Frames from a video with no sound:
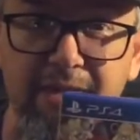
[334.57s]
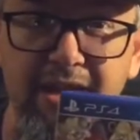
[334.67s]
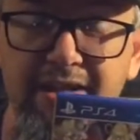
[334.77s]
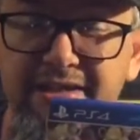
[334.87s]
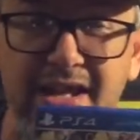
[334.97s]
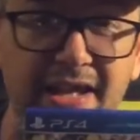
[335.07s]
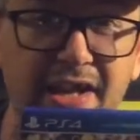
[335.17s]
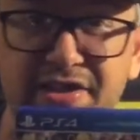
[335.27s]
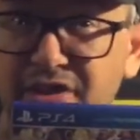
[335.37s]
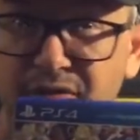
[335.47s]
It's not
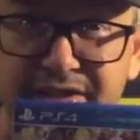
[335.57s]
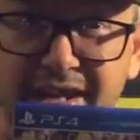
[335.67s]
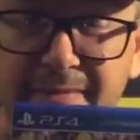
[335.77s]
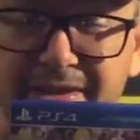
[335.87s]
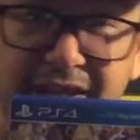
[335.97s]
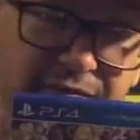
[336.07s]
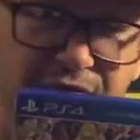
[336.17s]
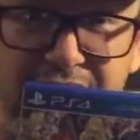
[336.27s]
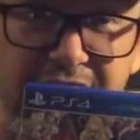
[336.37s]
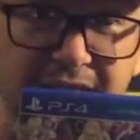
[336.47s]
like serious anime; it's like
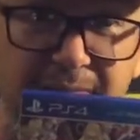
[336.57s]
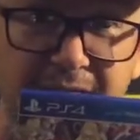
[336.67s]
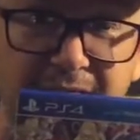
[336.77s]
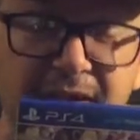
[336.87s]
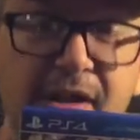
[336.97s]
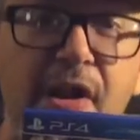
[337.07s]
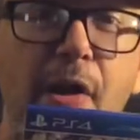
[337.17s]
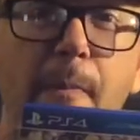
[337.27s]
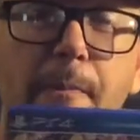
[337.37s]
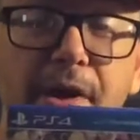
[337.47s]
funny anime.
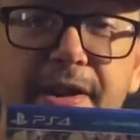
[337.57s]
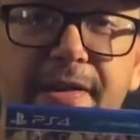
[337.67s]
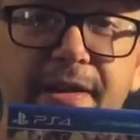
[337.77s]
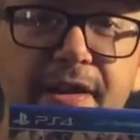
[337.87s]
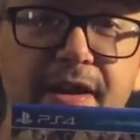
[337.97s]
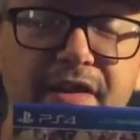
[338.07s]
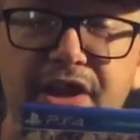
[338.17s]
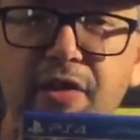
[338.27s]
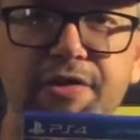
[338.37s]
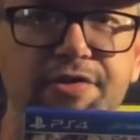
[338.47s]
But the
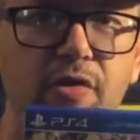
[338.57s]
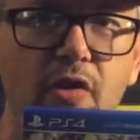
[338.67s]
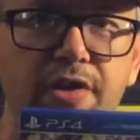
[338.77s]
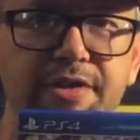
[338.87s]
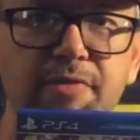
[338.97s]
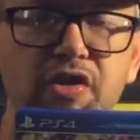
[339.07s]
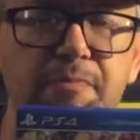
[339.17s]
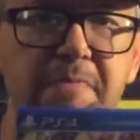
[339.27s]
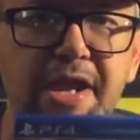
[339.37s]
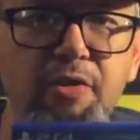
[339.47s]
characters are awesome. You
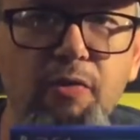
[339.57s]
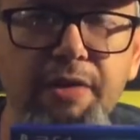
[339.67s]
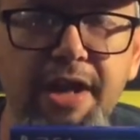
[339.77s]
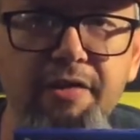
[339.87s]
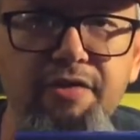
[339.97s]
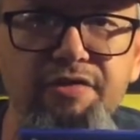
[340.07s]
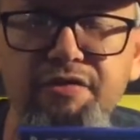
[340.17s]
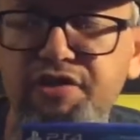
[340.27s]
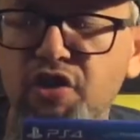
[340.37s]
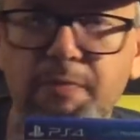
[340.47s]
can make your own characters.
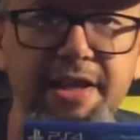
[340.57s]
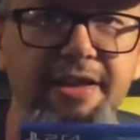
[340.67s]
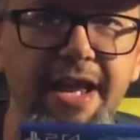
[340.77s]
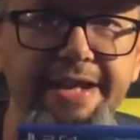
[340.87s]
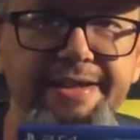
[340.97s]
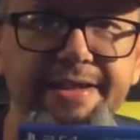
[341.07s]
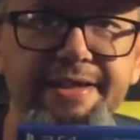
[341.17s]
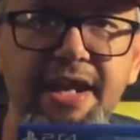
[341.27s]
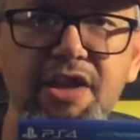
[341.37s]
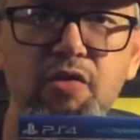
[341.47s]
There's so many
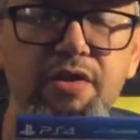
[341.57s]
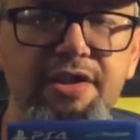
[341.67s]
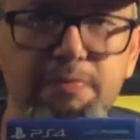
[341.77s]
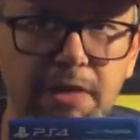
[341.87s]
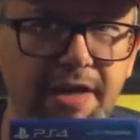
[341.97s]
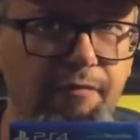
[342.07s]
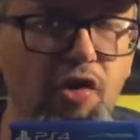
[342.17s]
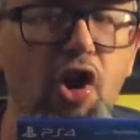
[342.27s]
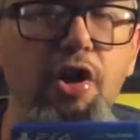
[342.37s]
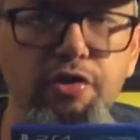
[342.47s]
classes, and you can just play for
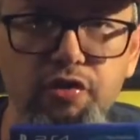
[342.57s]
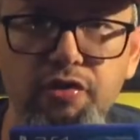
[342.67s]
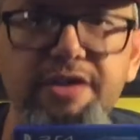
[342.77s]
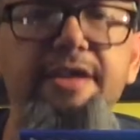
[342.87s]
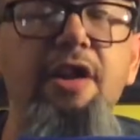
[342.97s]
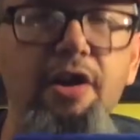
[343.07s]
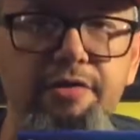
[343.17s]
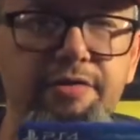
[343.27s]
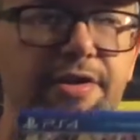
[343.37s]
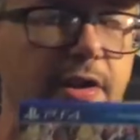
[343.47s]
hundreds and
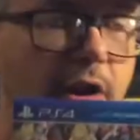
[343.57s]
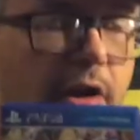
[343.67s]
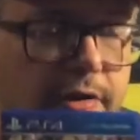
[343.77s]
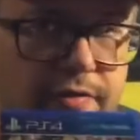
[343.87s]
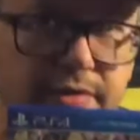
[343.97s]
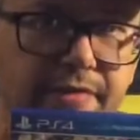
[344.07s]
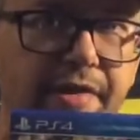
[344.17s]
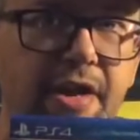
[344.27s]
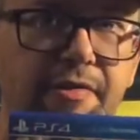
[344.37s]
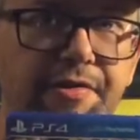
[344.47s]
hundreds and hundreds of
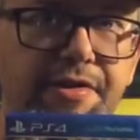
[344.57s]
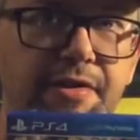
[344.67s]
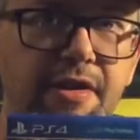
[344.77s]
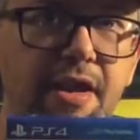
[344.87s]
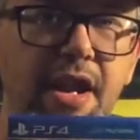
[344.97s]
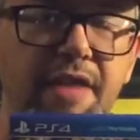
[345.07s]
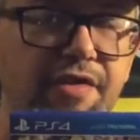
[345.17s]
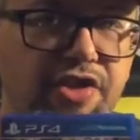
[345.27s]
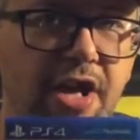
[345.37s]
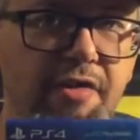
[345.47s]
hours. And the
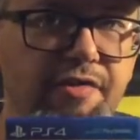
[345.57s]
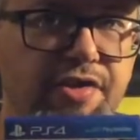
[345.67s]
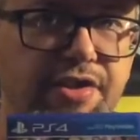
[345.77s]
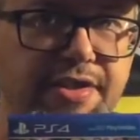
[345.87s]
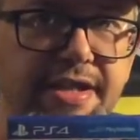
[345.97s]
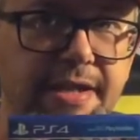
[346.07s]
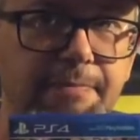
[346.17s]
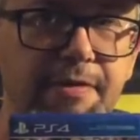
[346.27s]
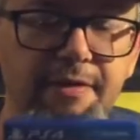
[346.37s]
challenge is deep.